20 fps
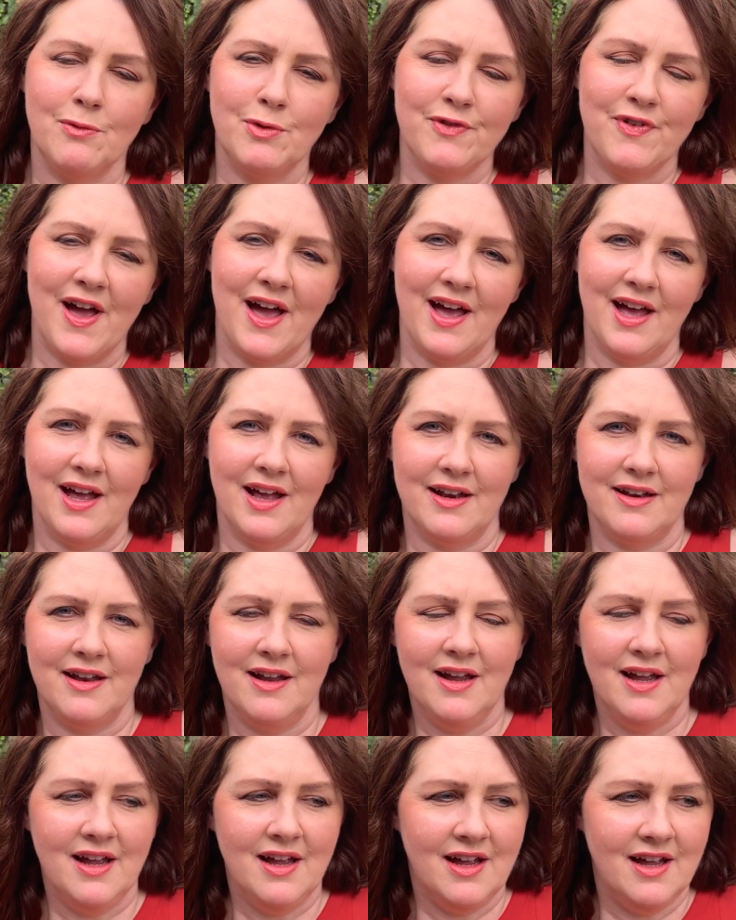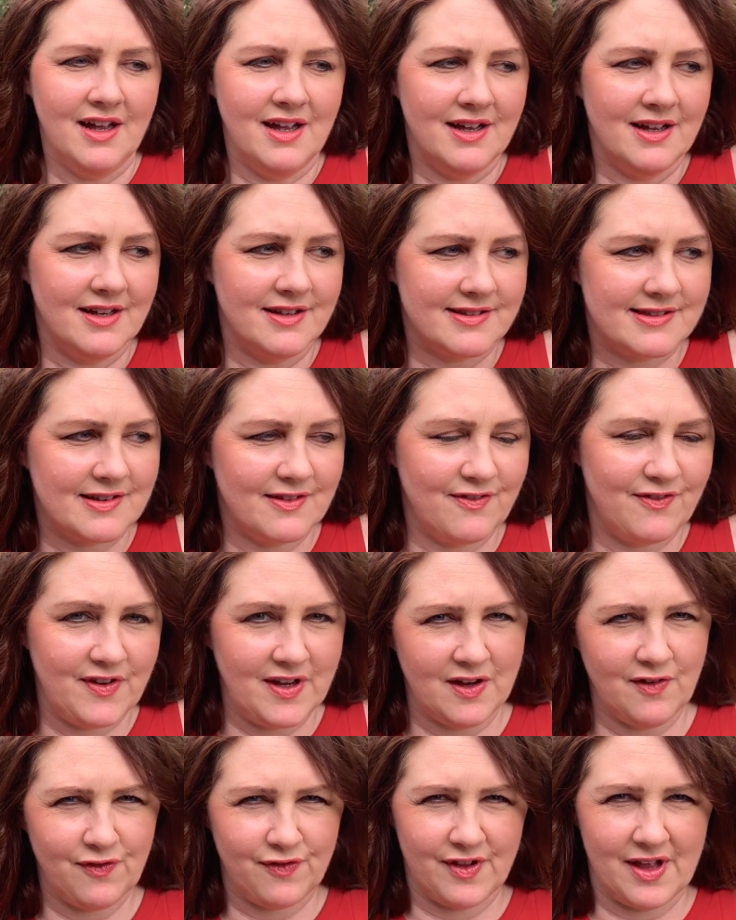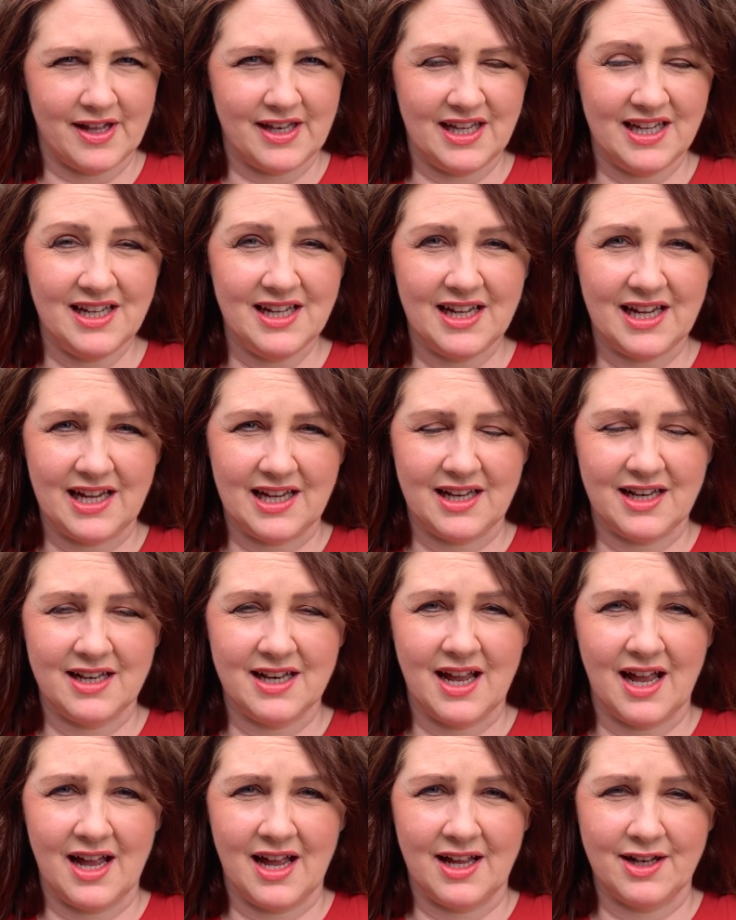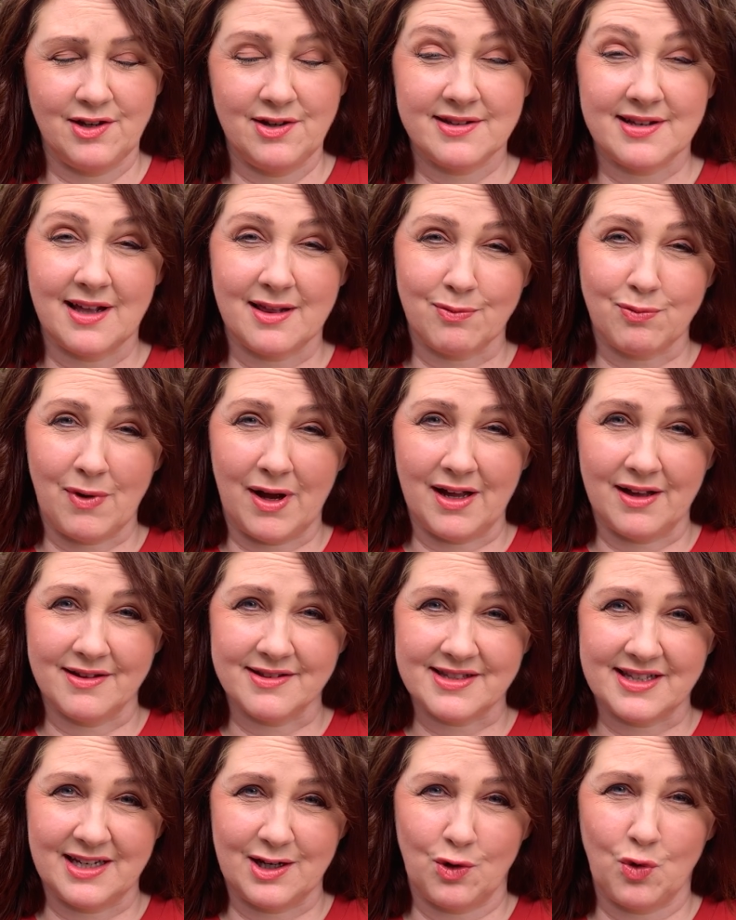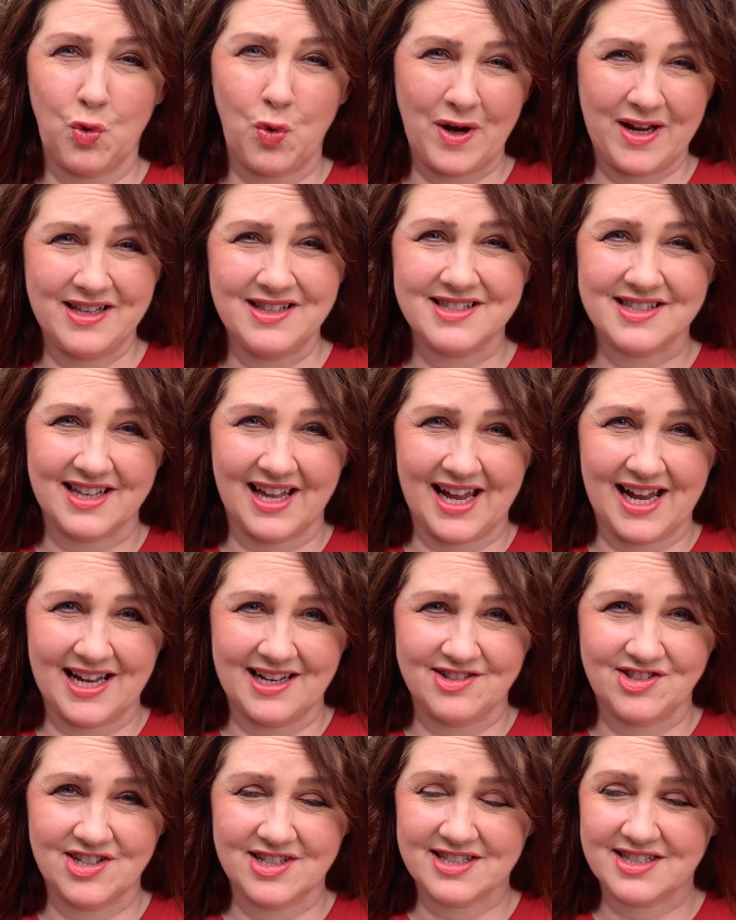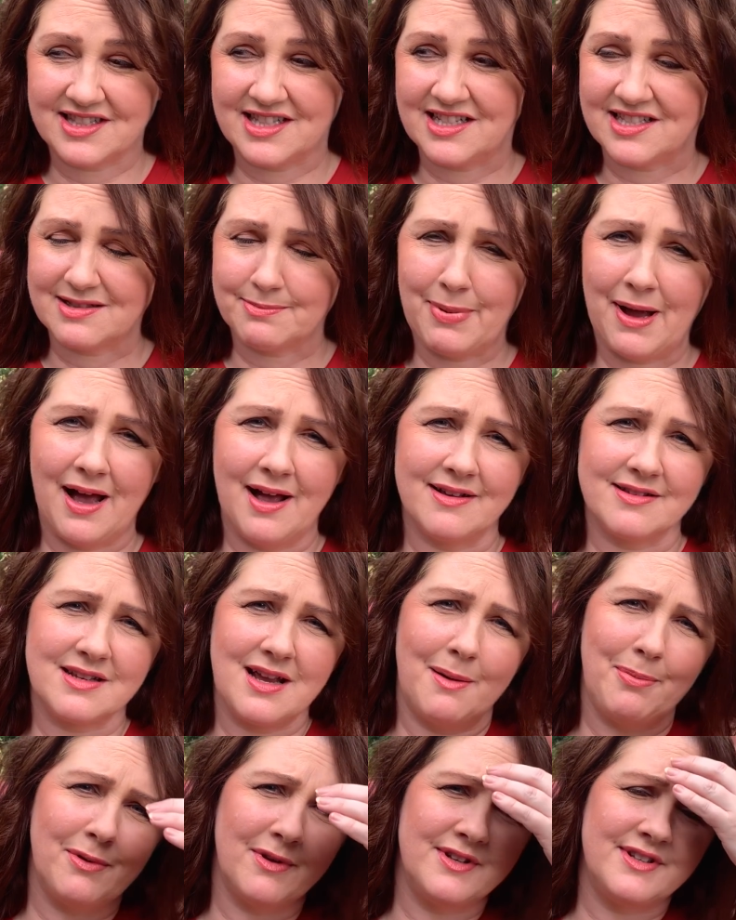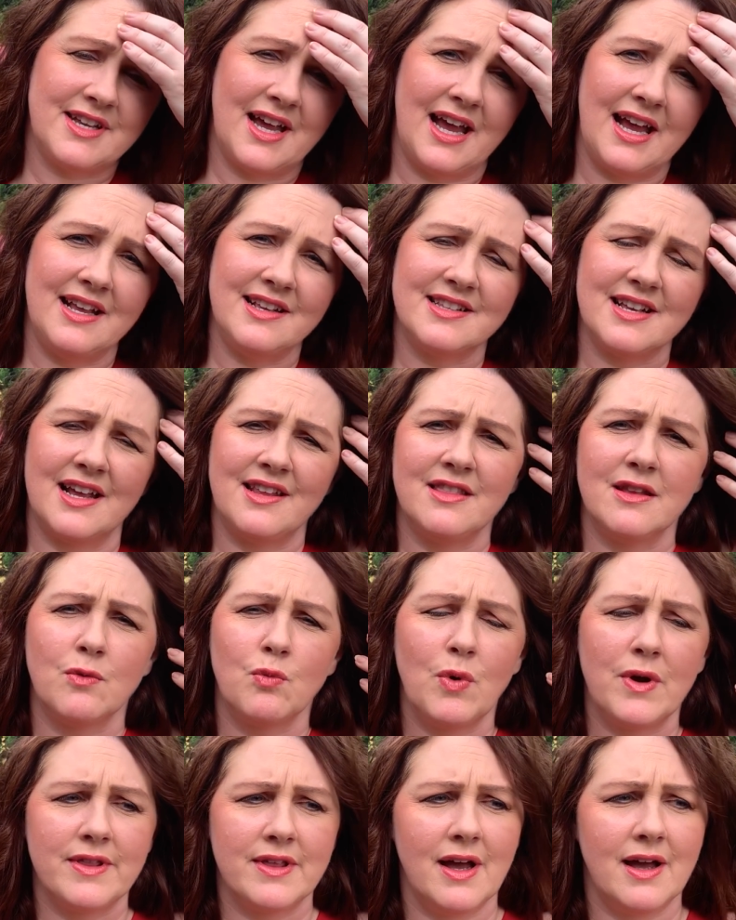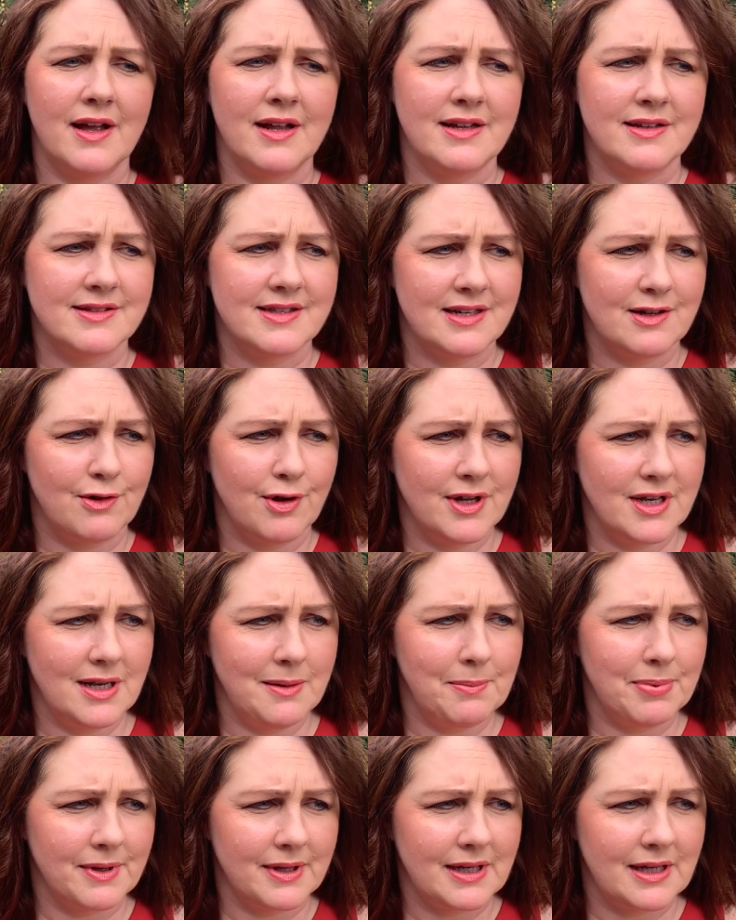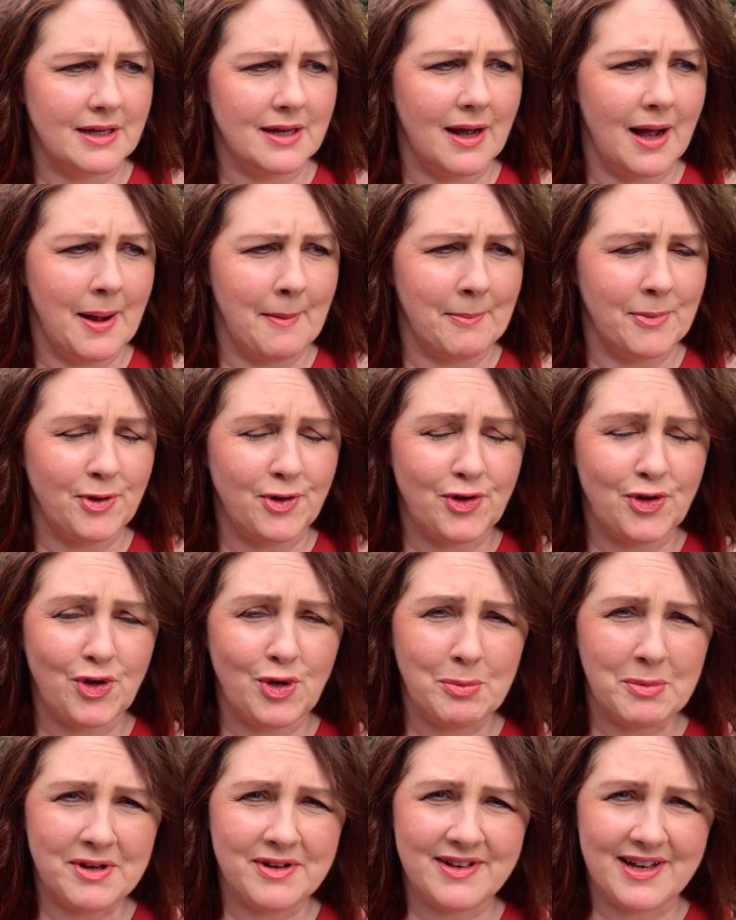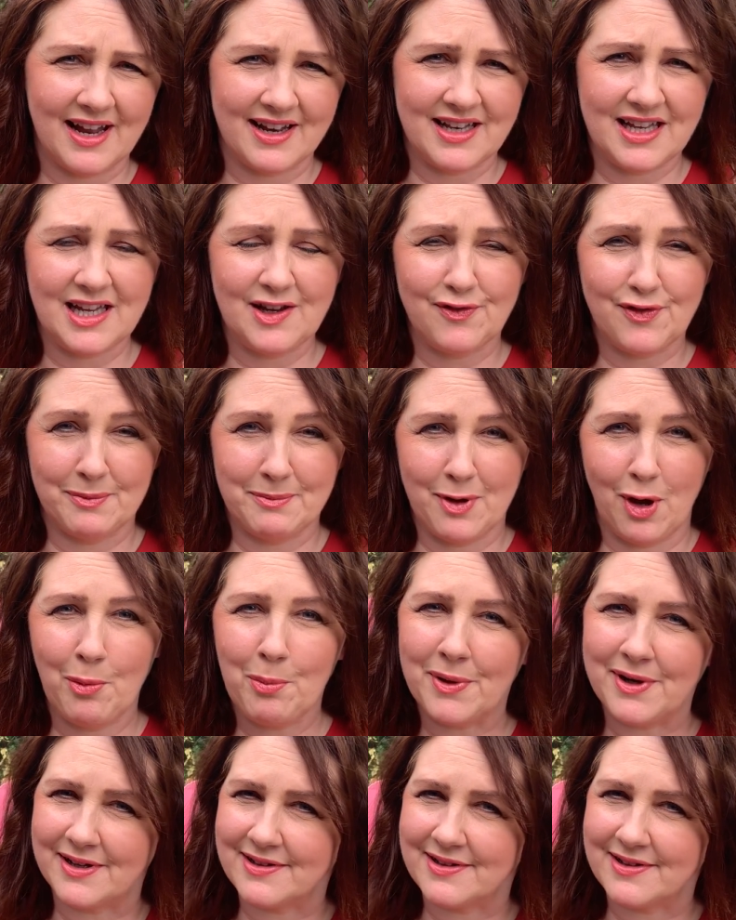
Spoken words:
We've had severe flooding in New South Wales and in Queensland just this past couple of days, and the weather is incredibly humid down here for Melbourne.